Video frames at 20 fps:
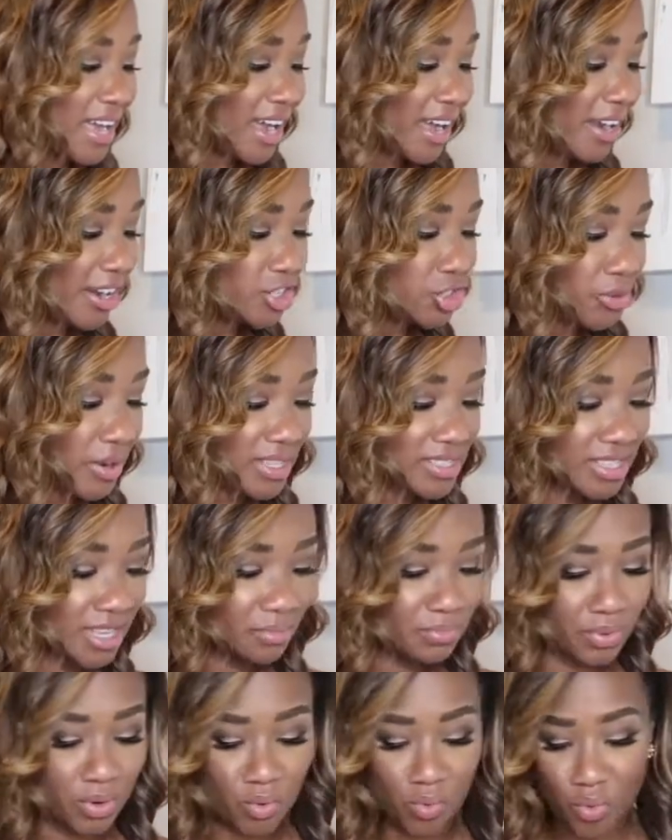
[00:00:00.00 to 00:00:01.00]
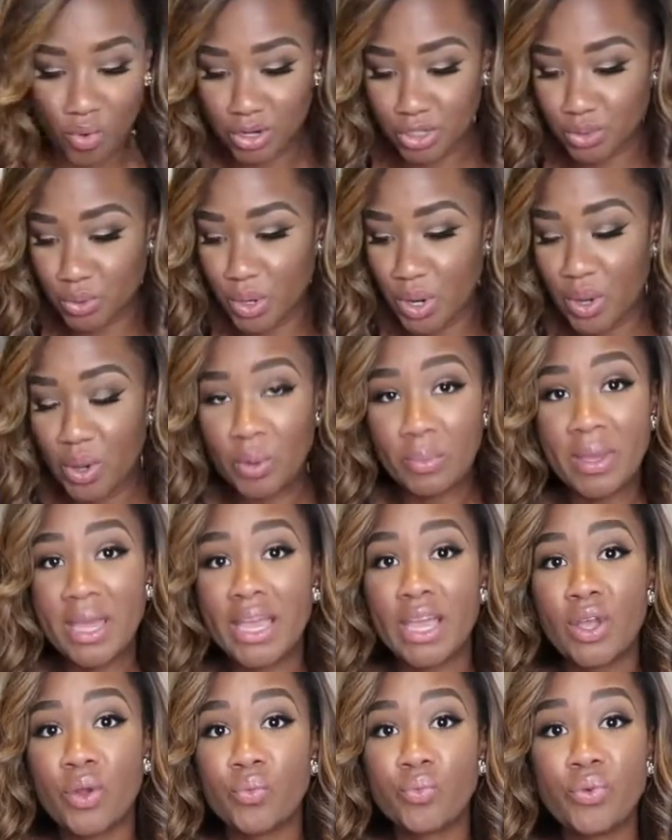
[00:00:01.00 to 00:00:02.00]
kind of dress up your wardrobe
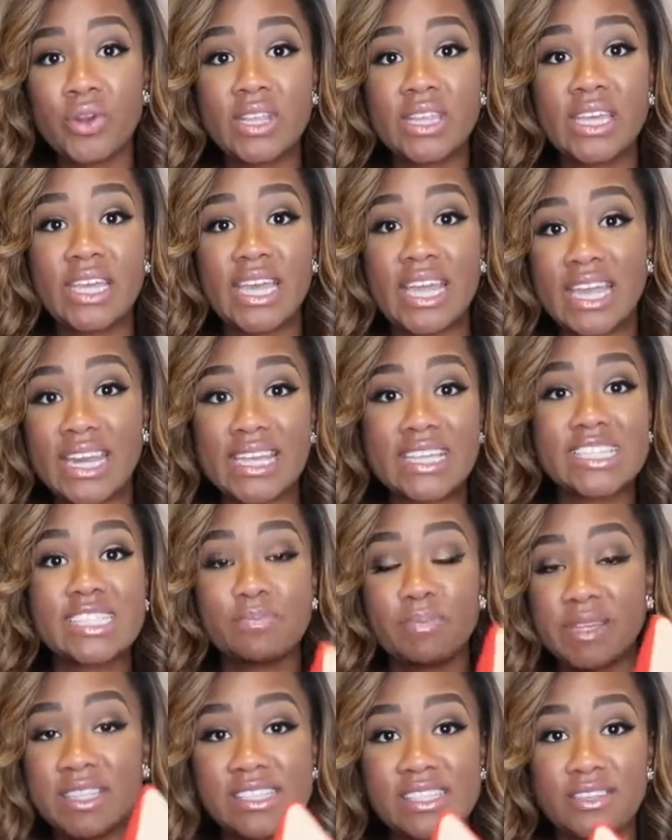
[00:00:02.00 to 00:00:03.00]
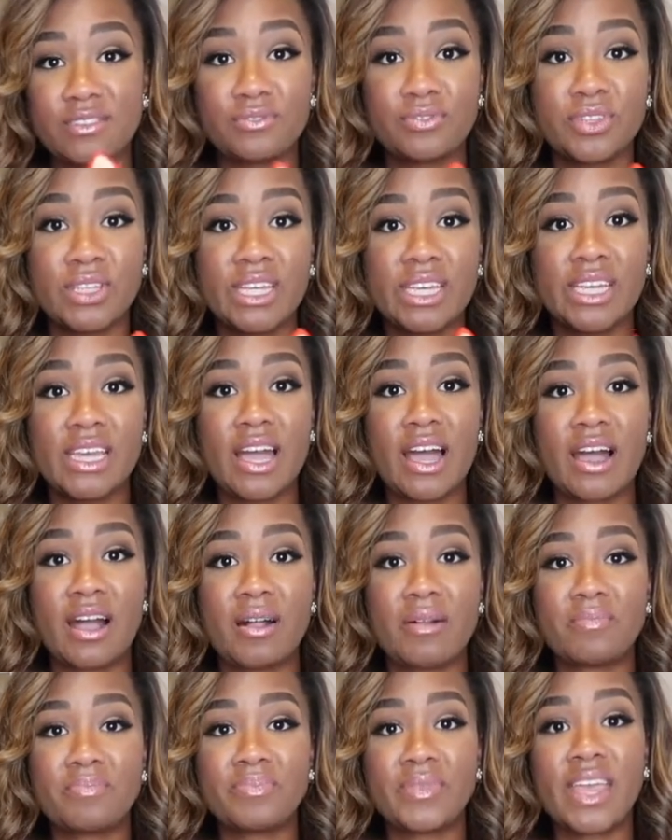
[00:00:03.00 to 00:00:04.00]
really inexpensively,
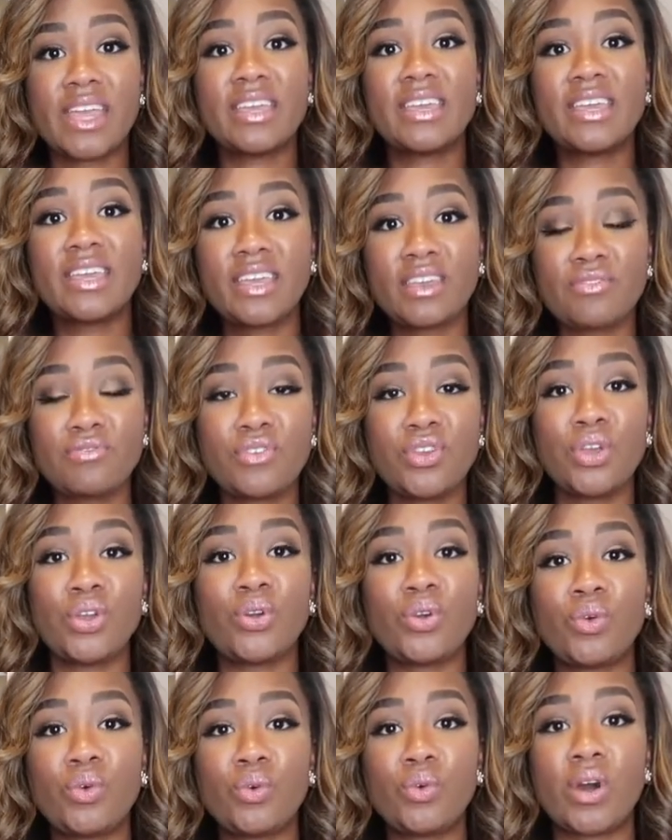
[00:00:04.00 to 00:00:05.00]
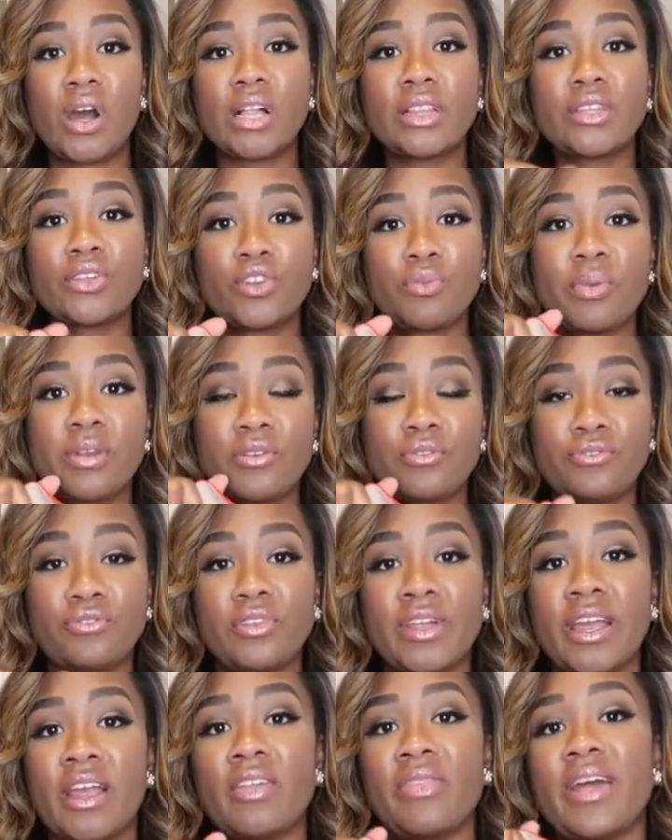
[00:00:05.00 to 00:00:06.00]
and give you a little bit of
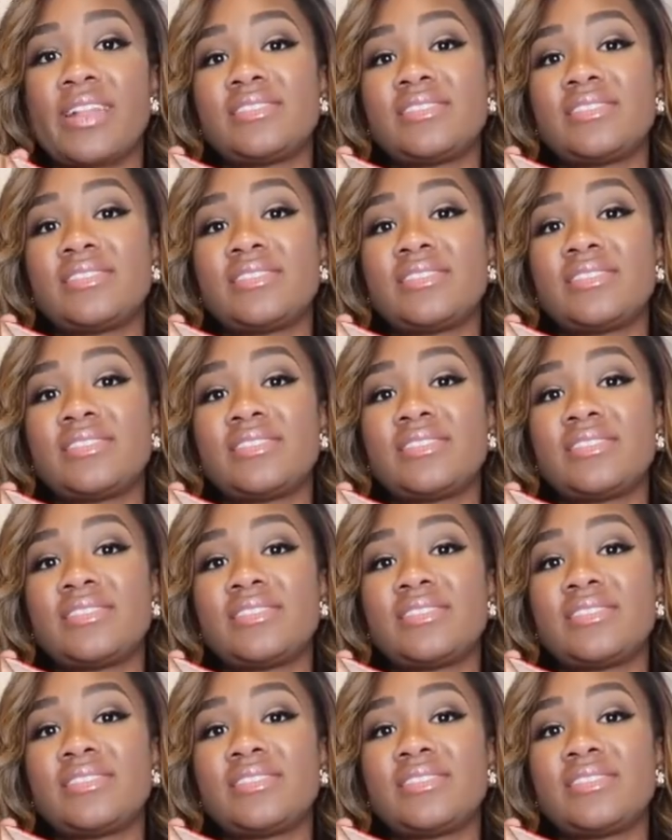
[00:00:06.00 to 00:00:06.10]
flair.